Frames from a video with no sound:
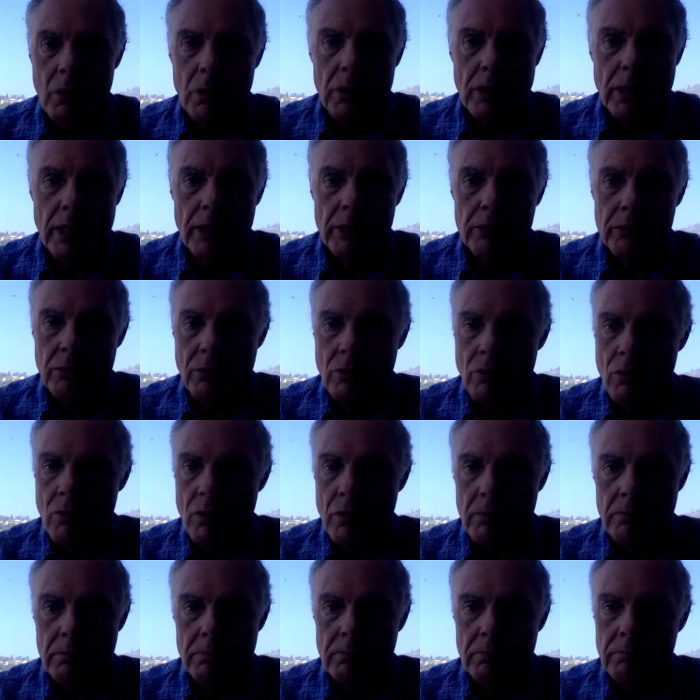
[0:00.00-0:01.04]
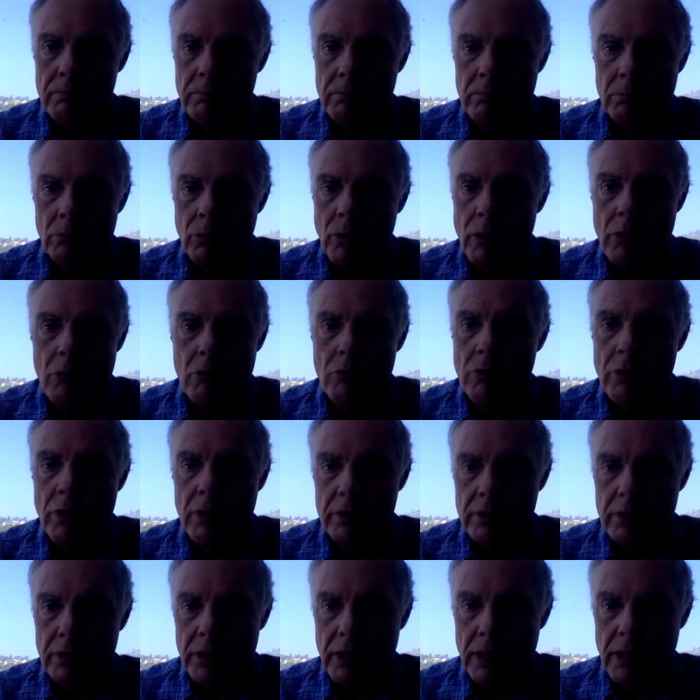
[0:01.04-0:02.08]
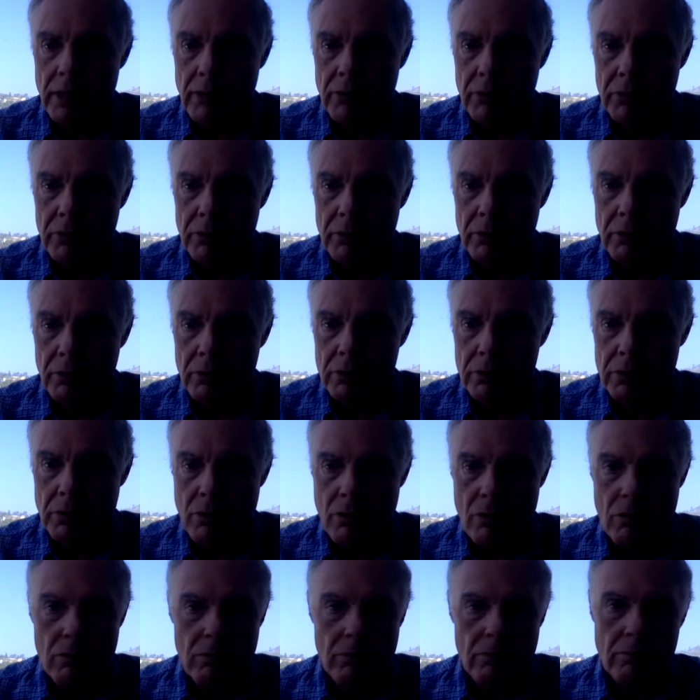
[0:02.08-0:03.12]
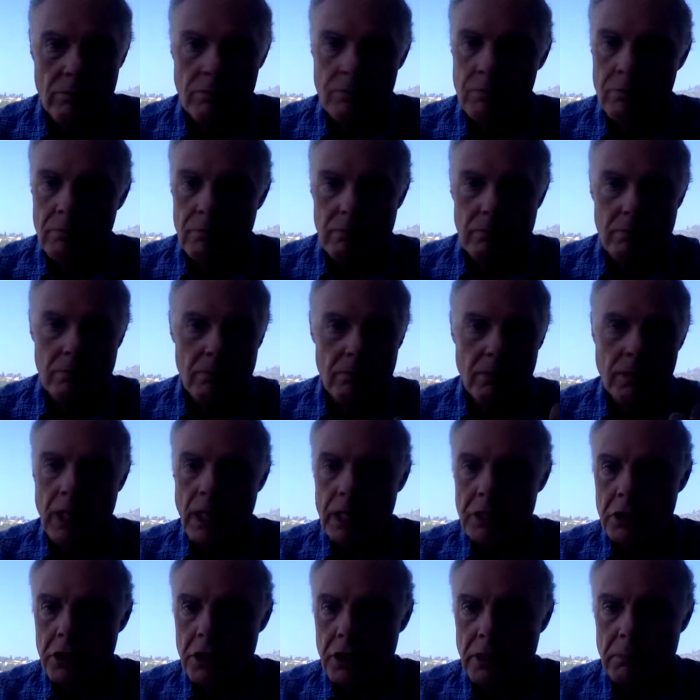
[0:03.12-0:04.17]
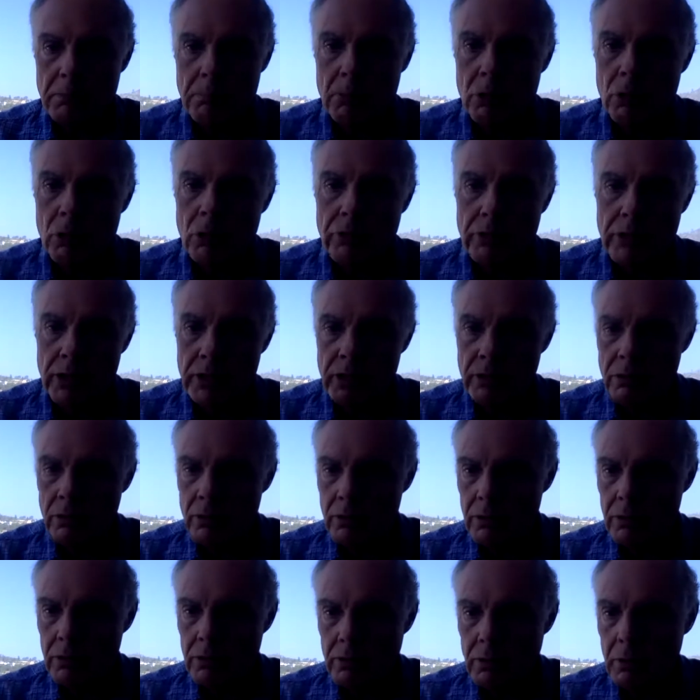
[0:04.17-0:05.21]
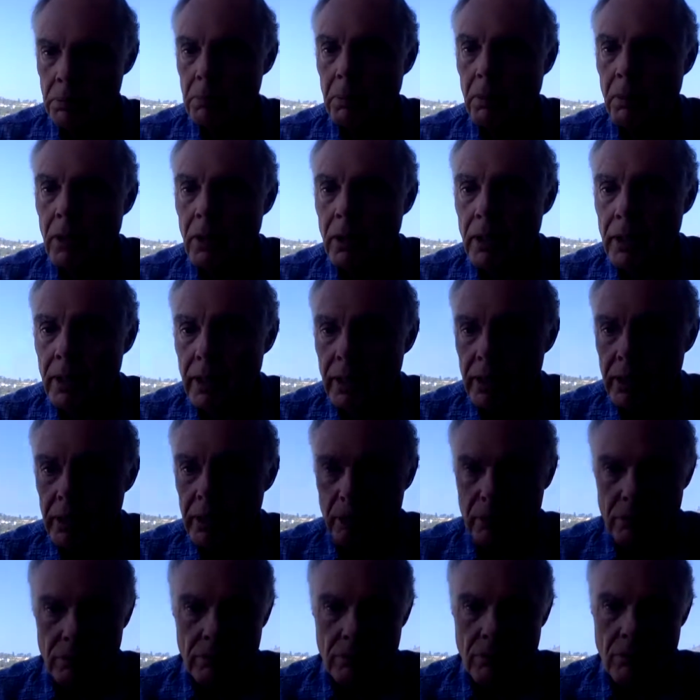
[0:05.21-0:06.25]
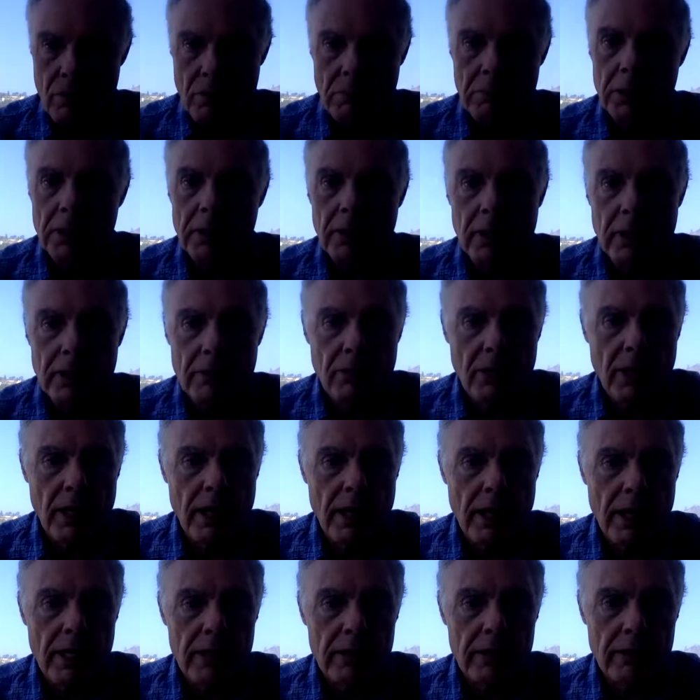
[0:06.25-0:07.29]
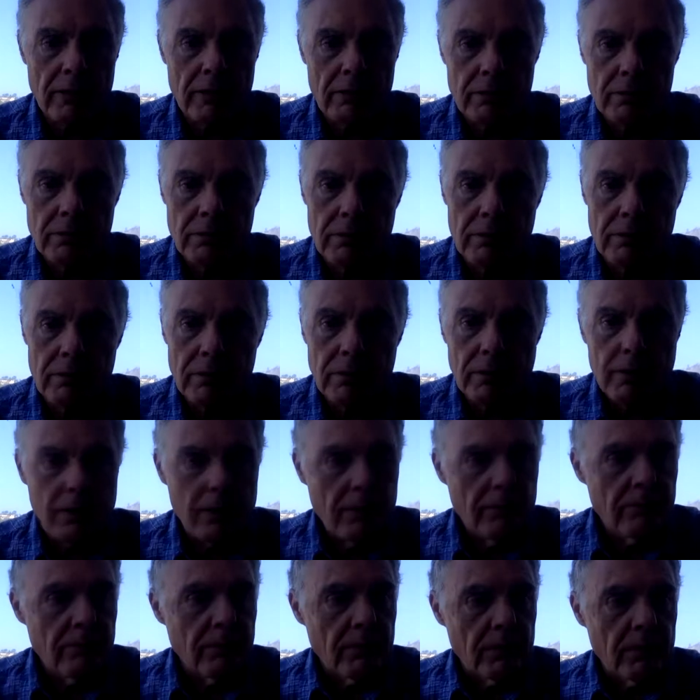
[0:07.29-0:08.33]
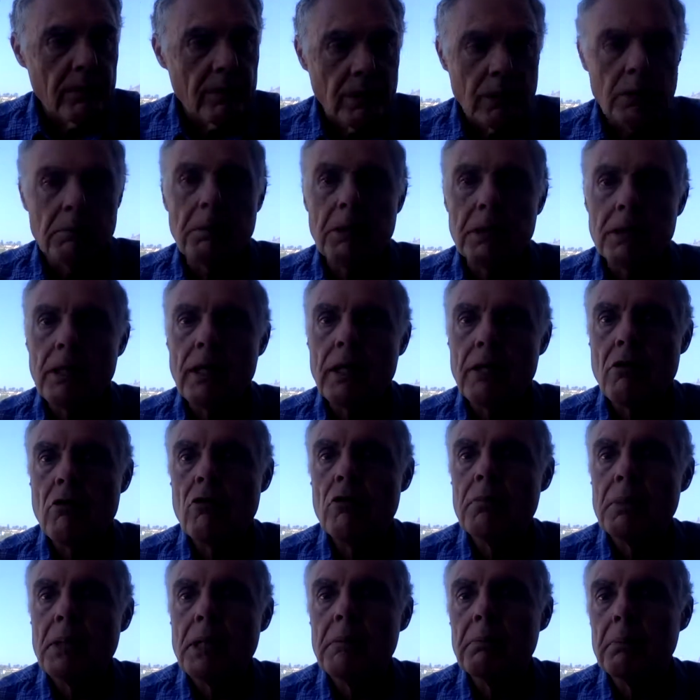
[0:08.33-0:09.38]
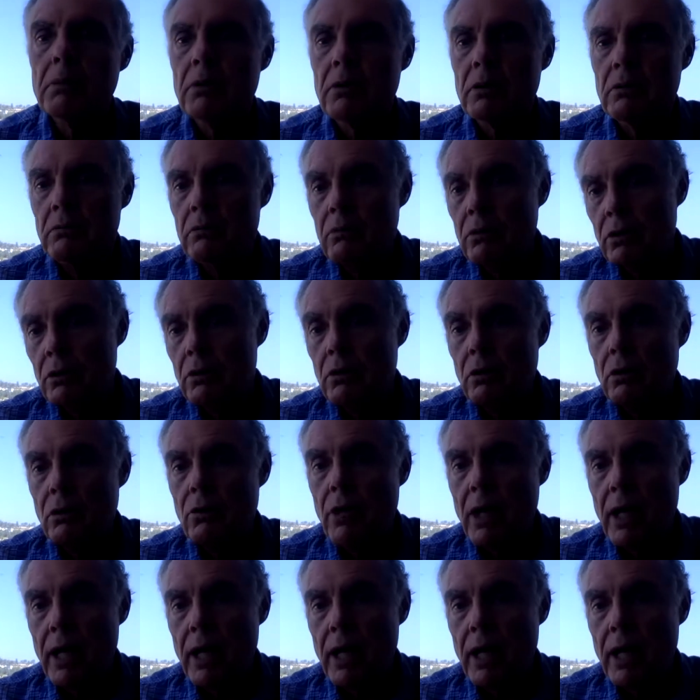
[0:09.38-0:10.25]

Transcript: out to some restaurant together, or just catching a movie or a play or something like that. It'll be nice to be able to do